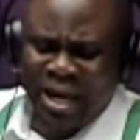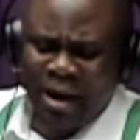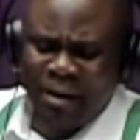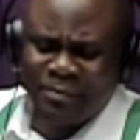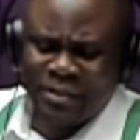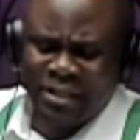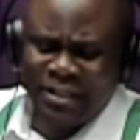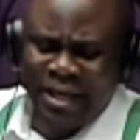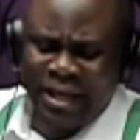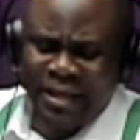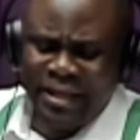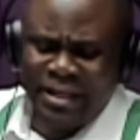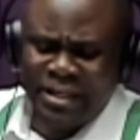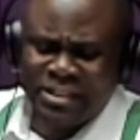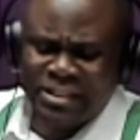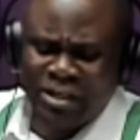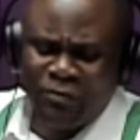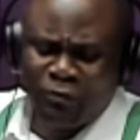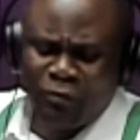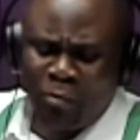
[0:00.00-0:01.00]
kept the
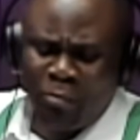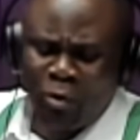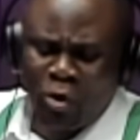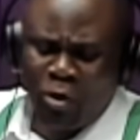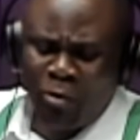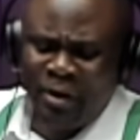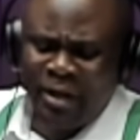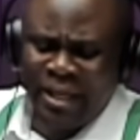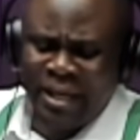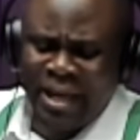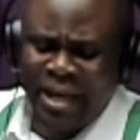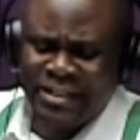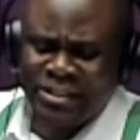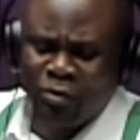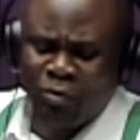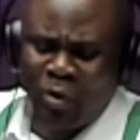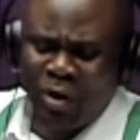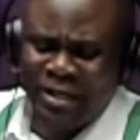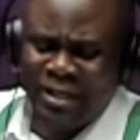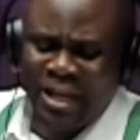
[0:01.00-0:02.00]
EC from
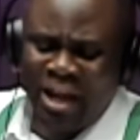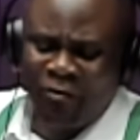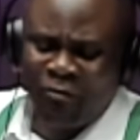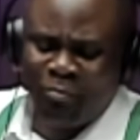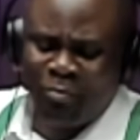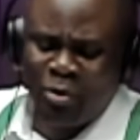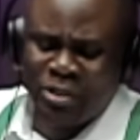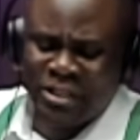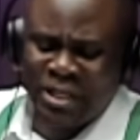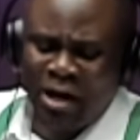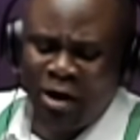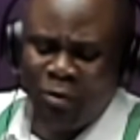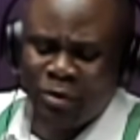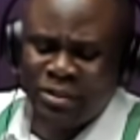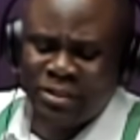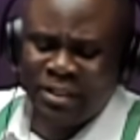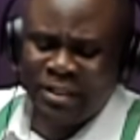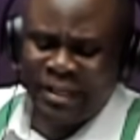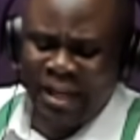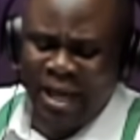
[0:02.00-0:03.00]
communicating what they have put
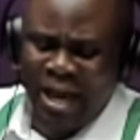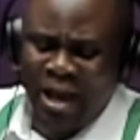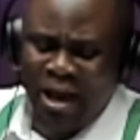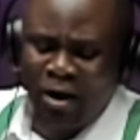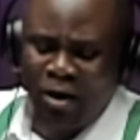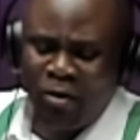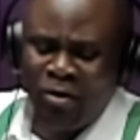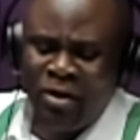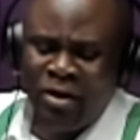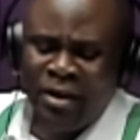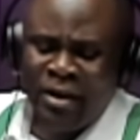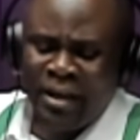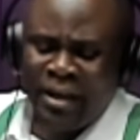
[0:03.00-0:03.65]
out now?